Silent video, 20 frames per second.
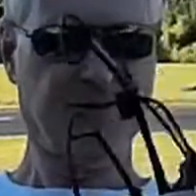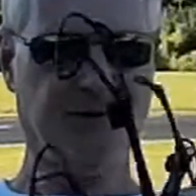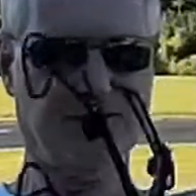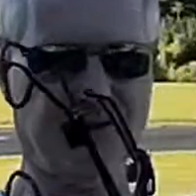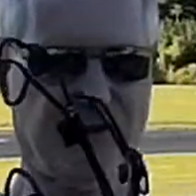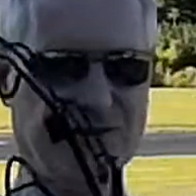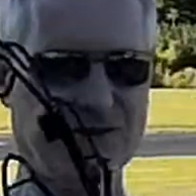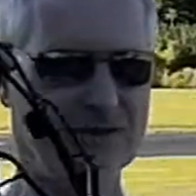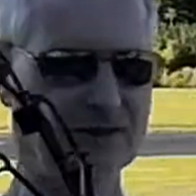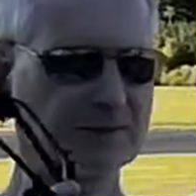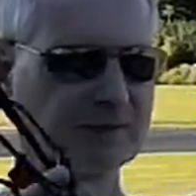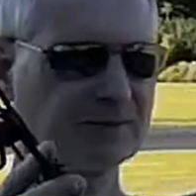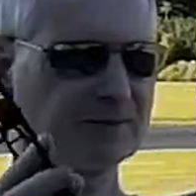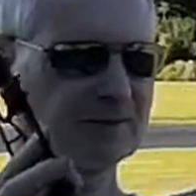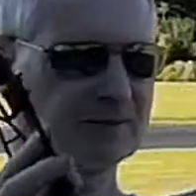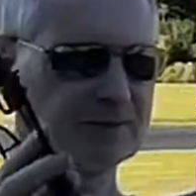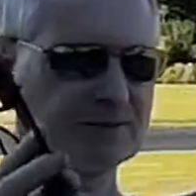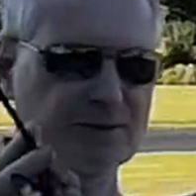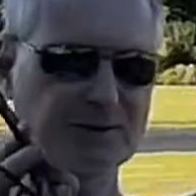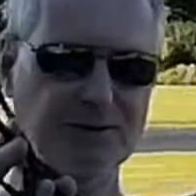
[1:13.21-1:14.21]
just
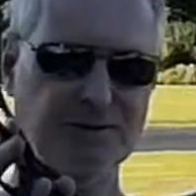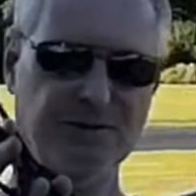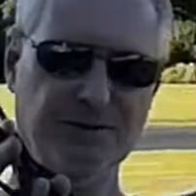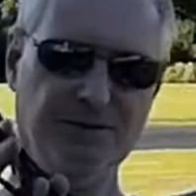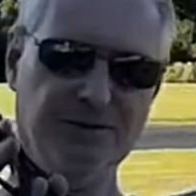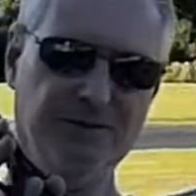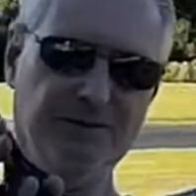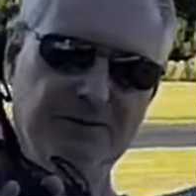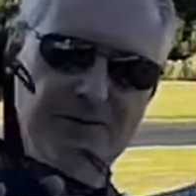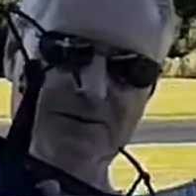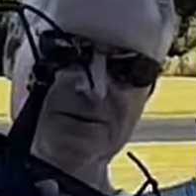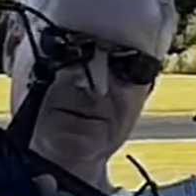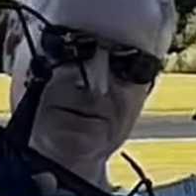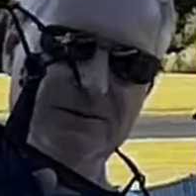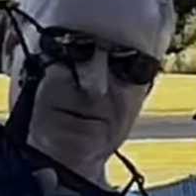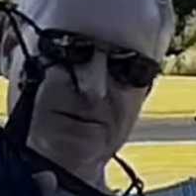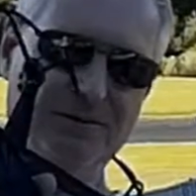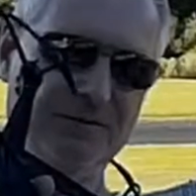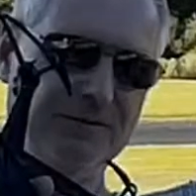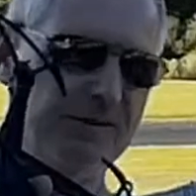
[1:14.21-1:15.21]
something to
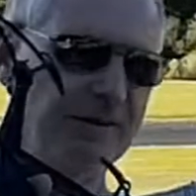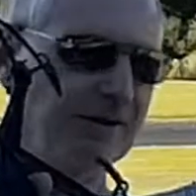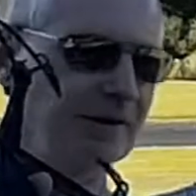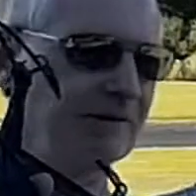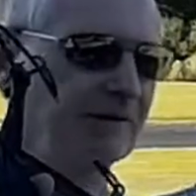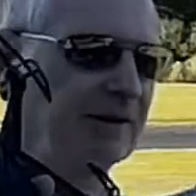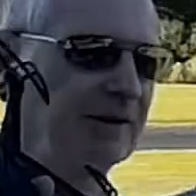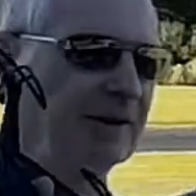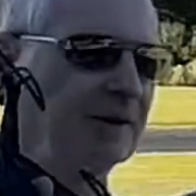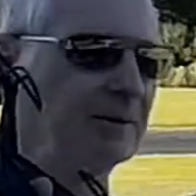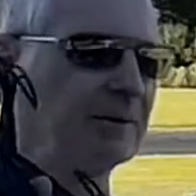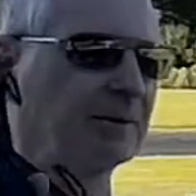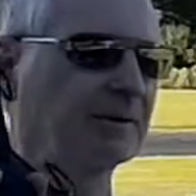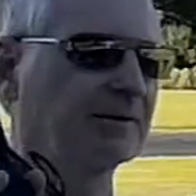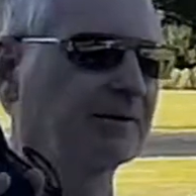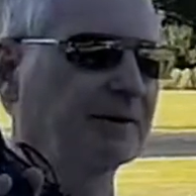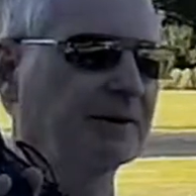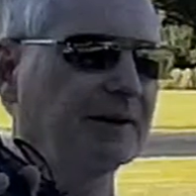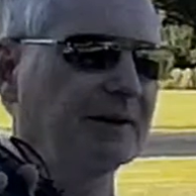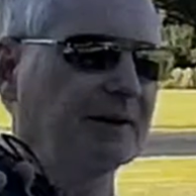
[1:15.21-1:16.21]
fart around with.
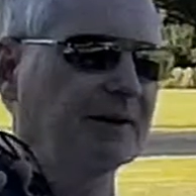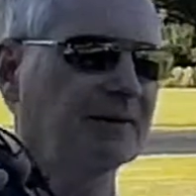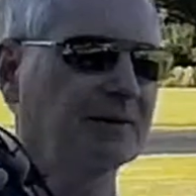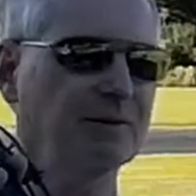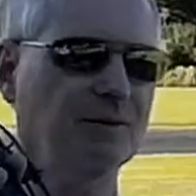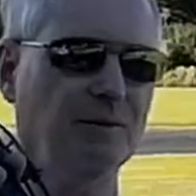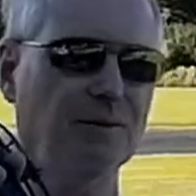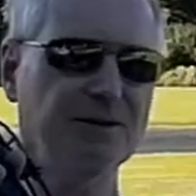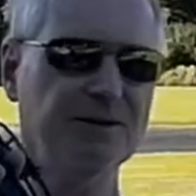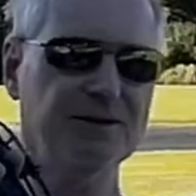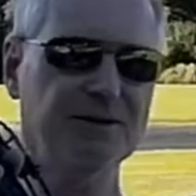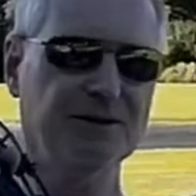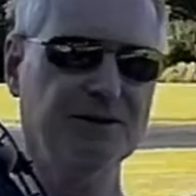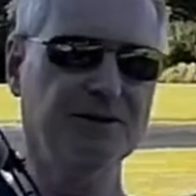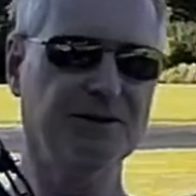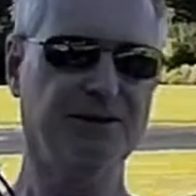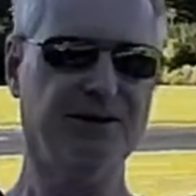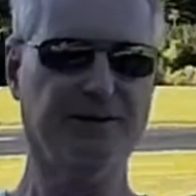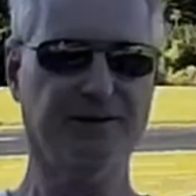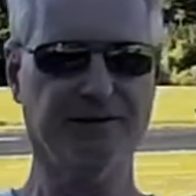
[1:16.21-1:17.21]
Like, what's in
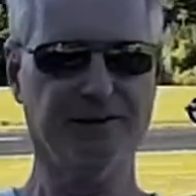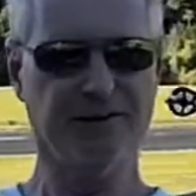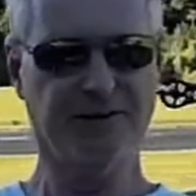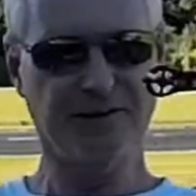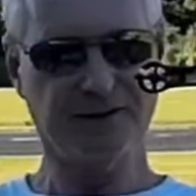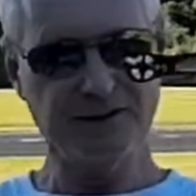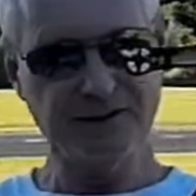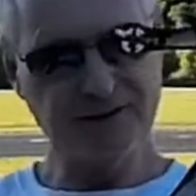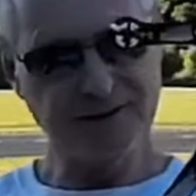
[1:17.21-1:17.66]
there? Look,